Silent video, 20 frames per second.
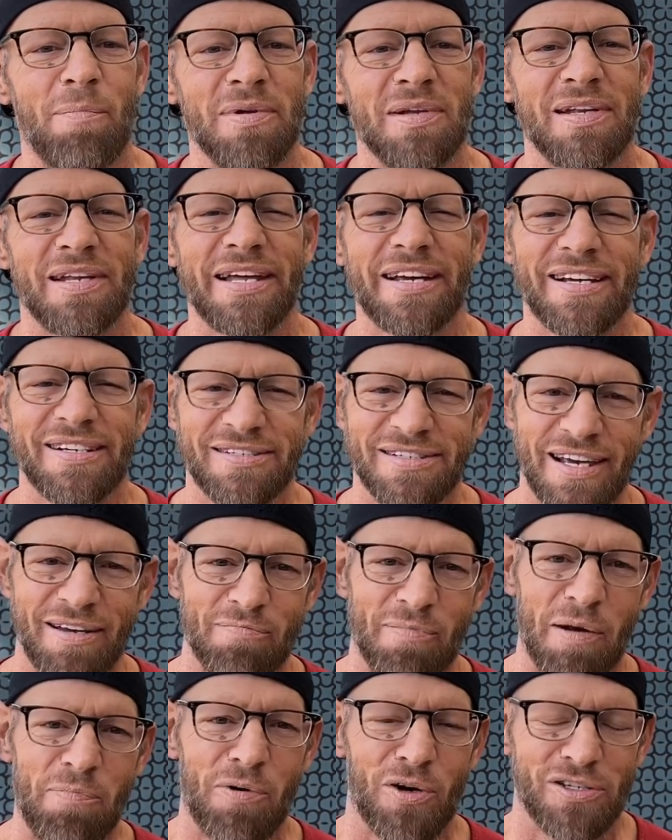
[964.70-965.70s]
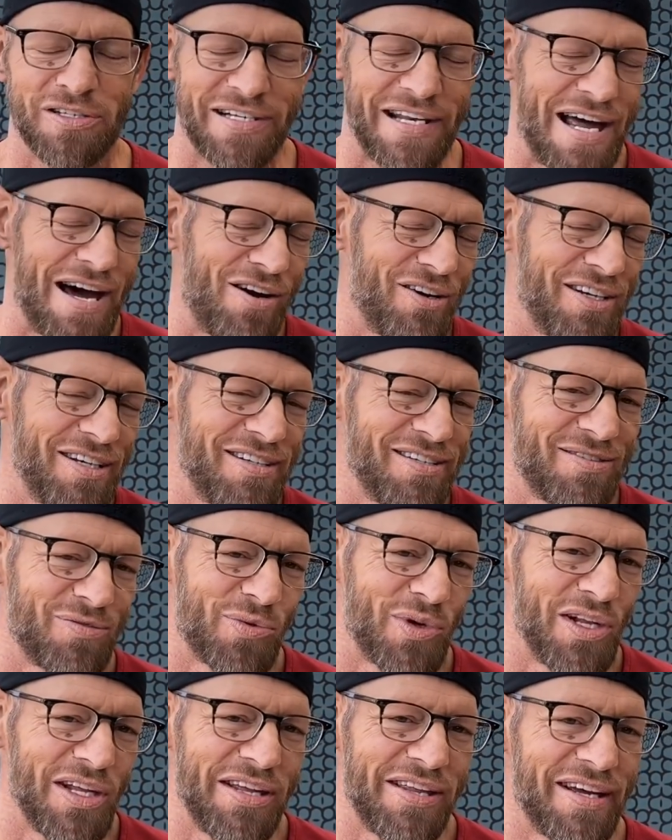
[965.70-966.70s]
Like I said, my personality is
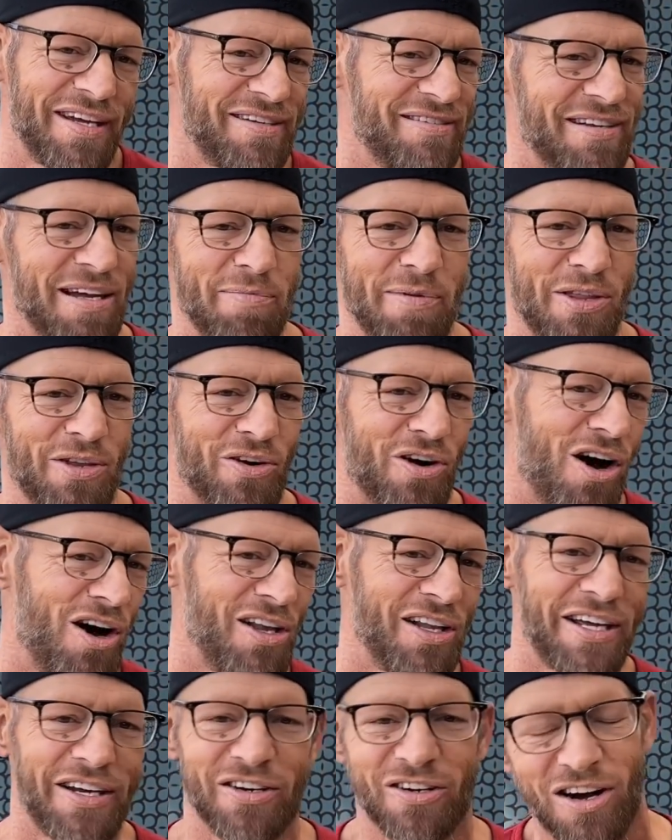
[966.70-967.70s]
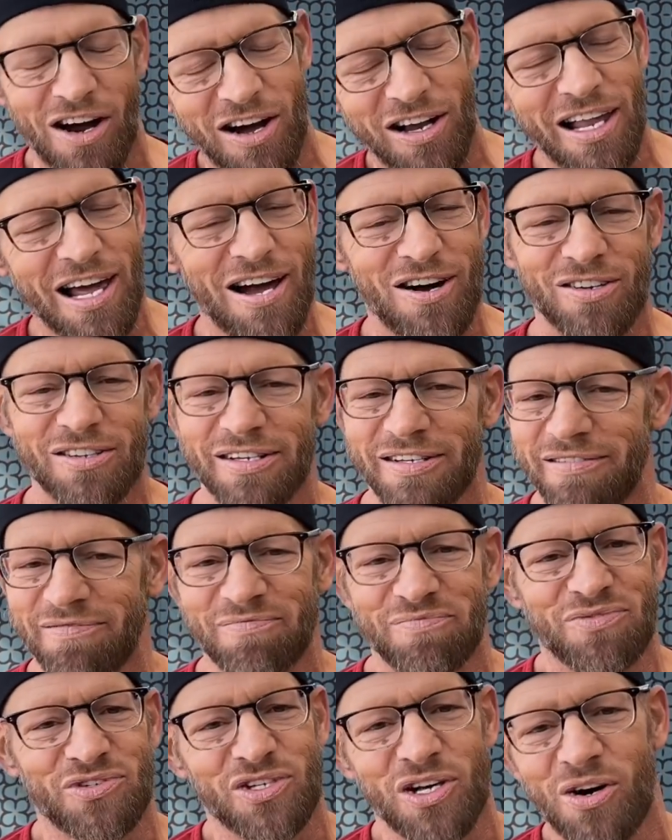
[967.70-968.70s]
really that I'm either all in or all out,
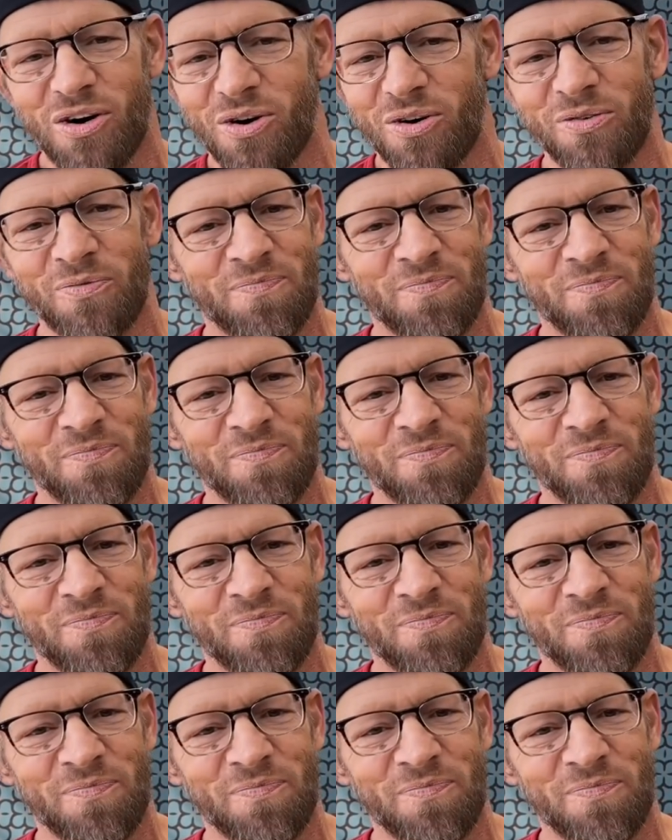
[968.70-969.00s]
and so.